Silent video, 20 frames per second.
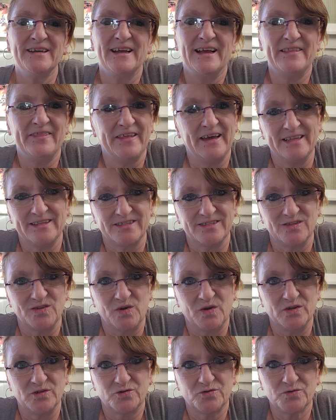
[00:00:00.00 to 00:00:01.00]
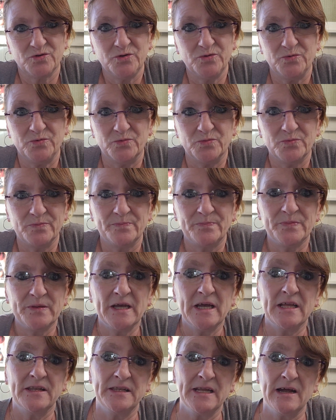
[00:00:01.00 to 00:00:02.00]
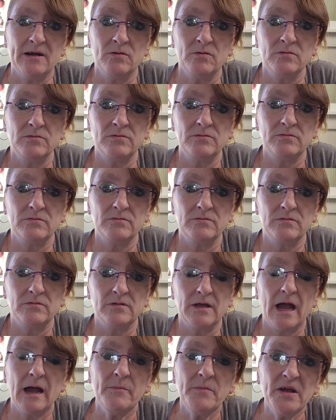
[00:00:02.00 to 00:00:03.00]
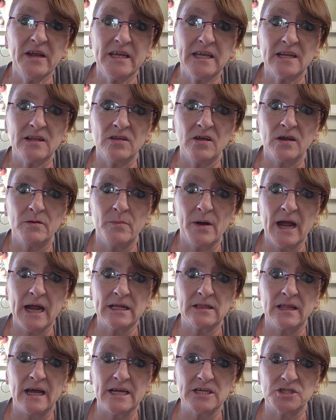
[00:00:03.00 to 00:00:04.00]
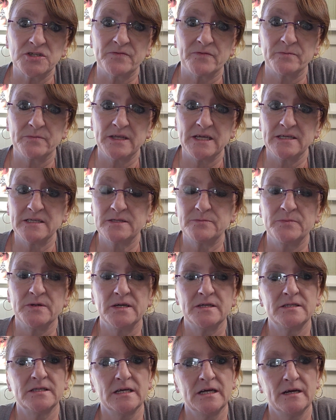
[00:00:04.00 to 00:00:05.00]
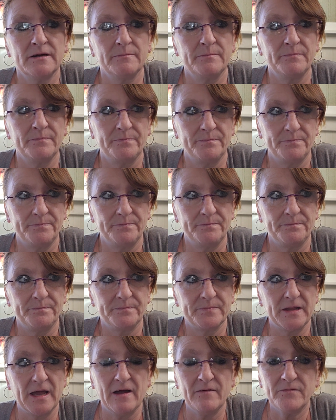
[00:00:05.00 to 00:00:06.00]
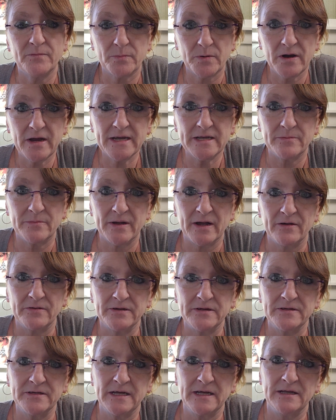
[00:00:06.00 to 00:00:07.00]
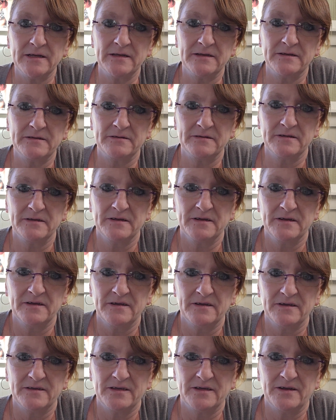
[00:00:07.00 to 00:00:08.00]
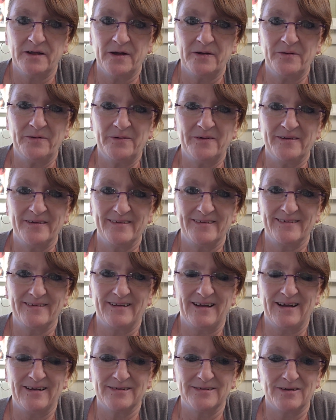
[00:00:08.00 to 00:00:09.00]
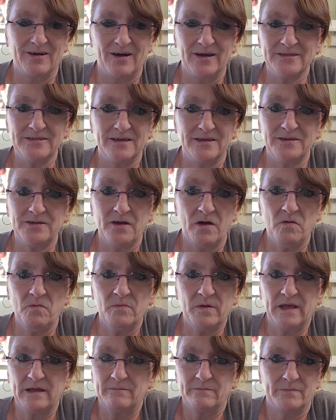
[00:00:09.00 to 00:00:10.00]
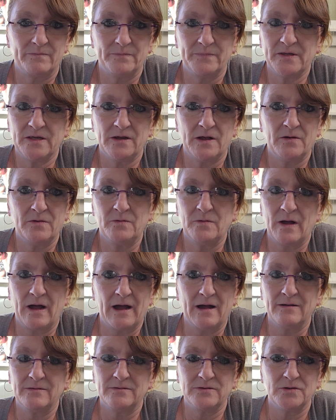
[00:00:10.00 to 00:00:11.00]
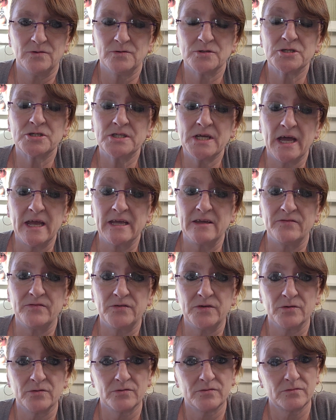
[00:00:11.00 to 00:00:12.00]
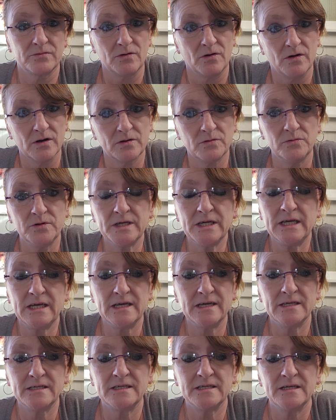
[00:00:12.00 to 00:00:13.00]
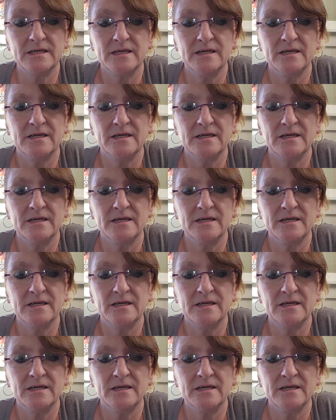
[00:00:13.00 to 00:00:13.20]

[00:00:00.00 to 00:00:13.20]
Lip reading: and that's not true. Now, I might get a lot of backlash from this, but I've prayed about it, and you know, God done told me, you know, you're safe. You're not going to get,